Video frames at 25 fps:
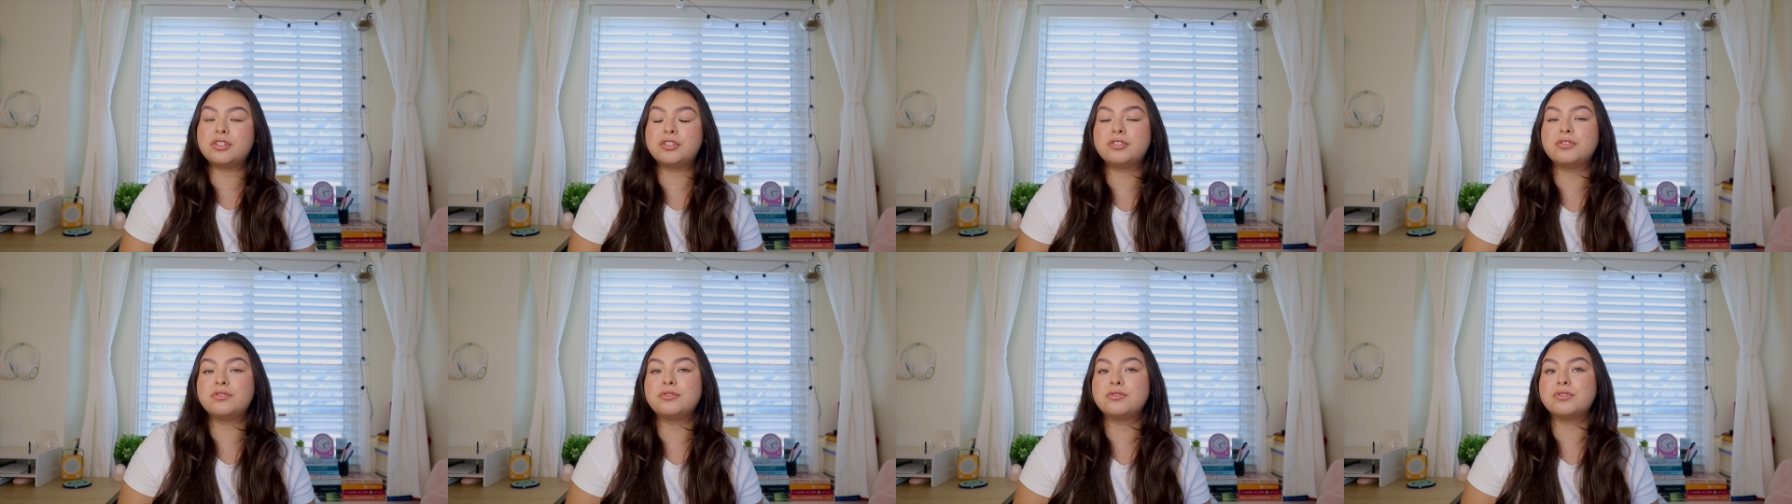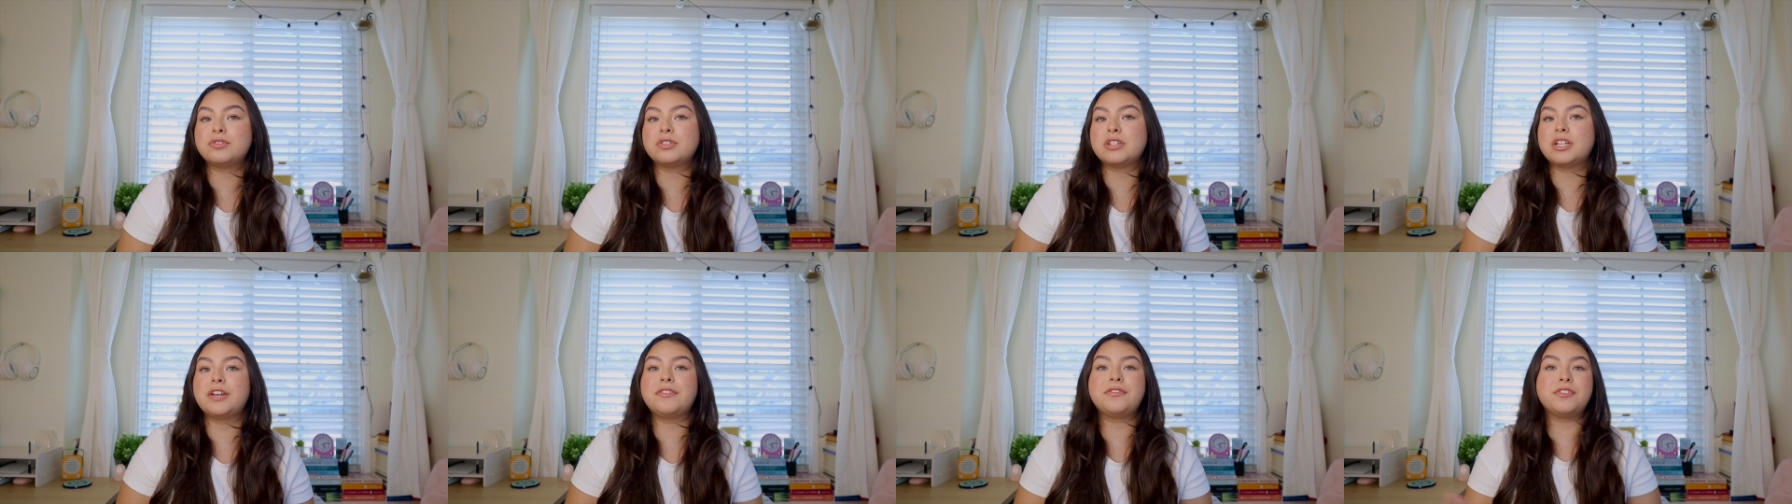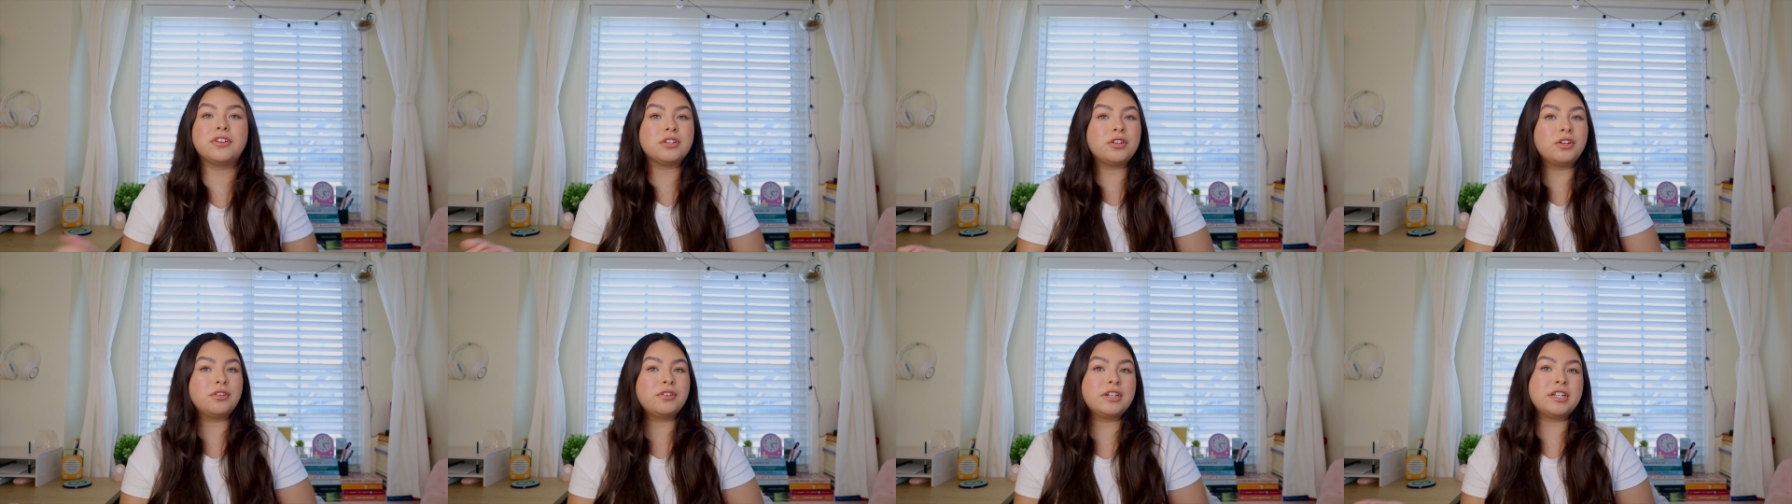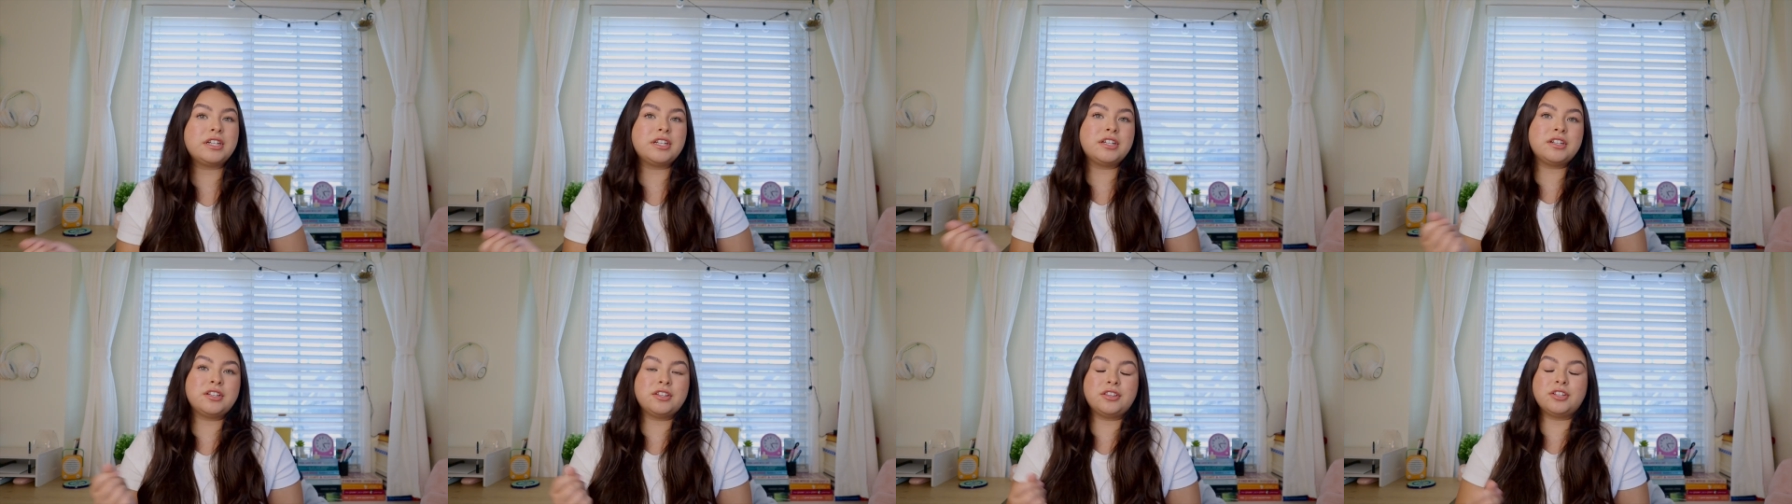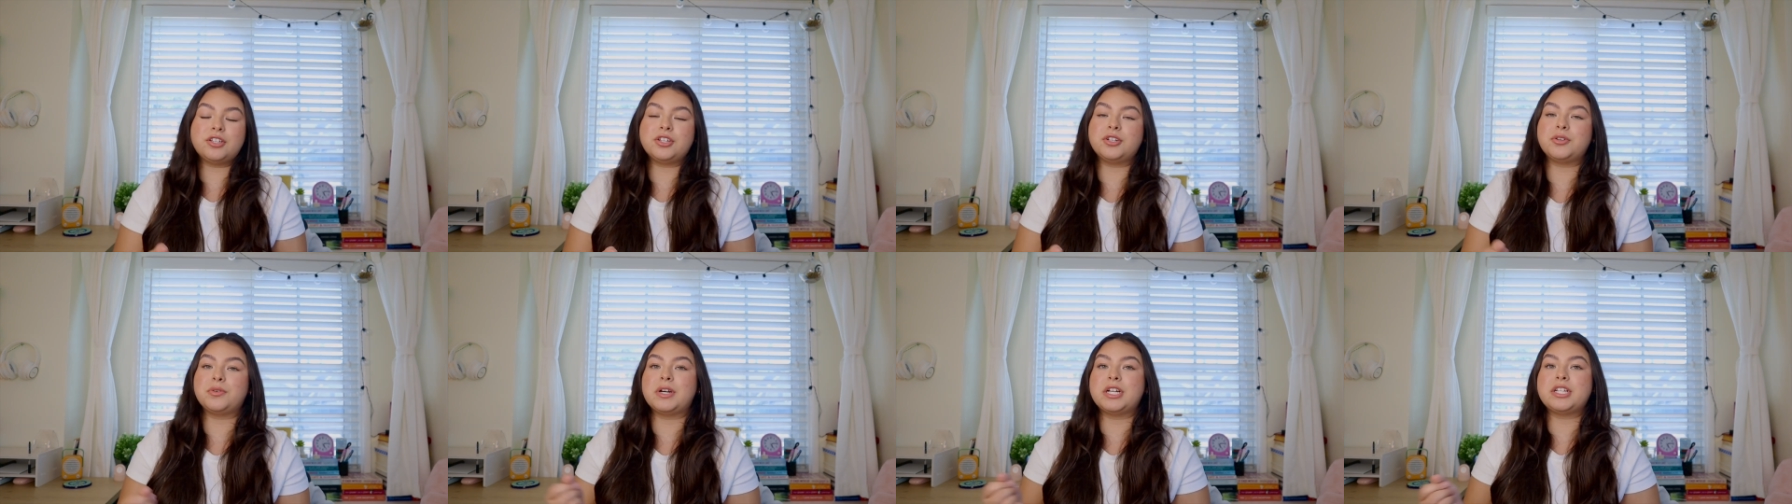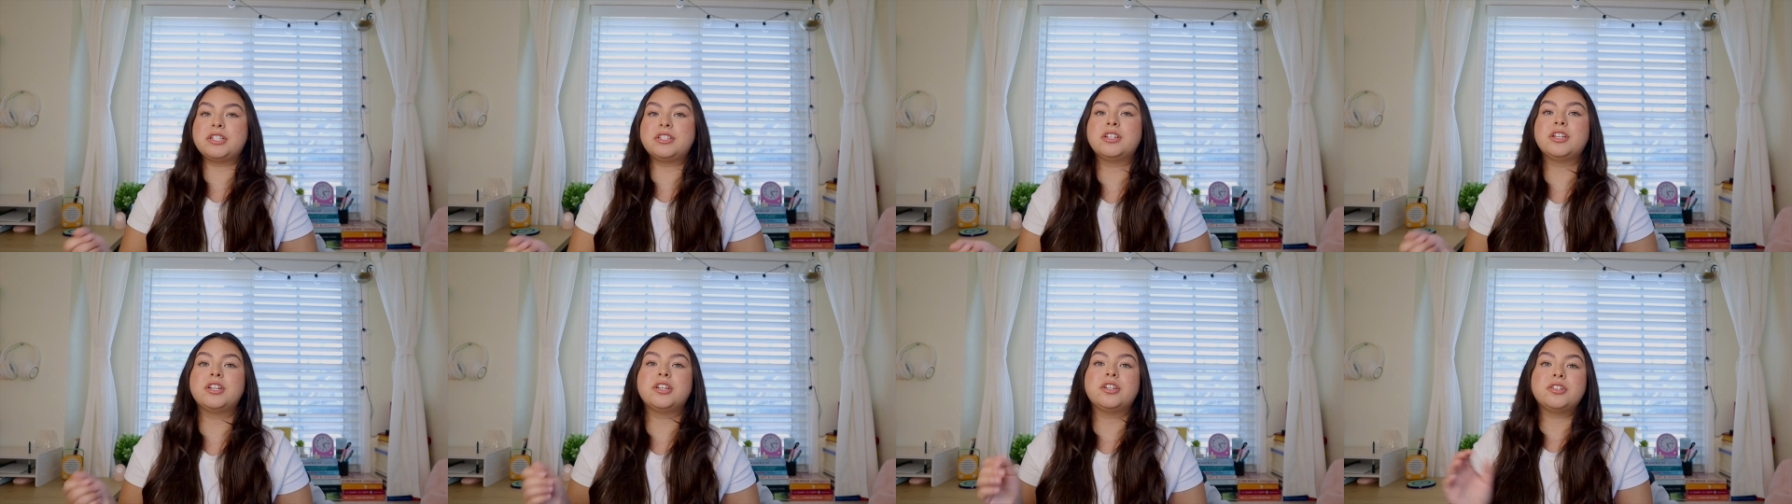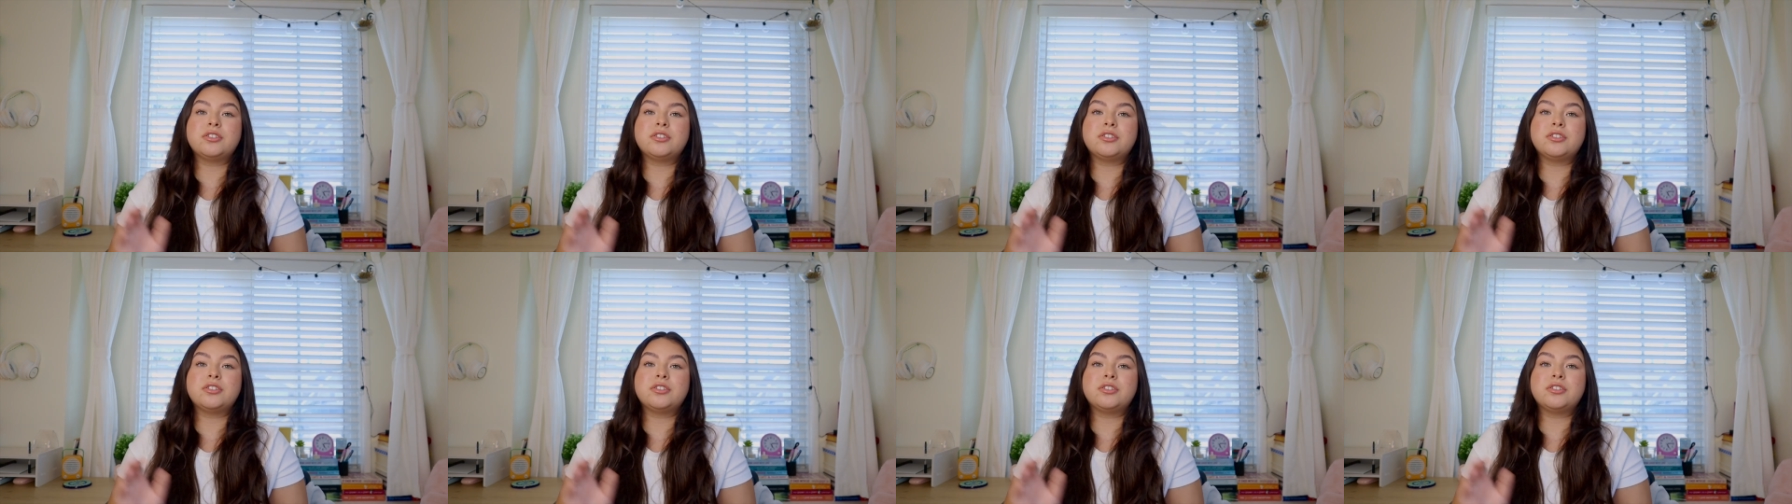use if you're located in the US,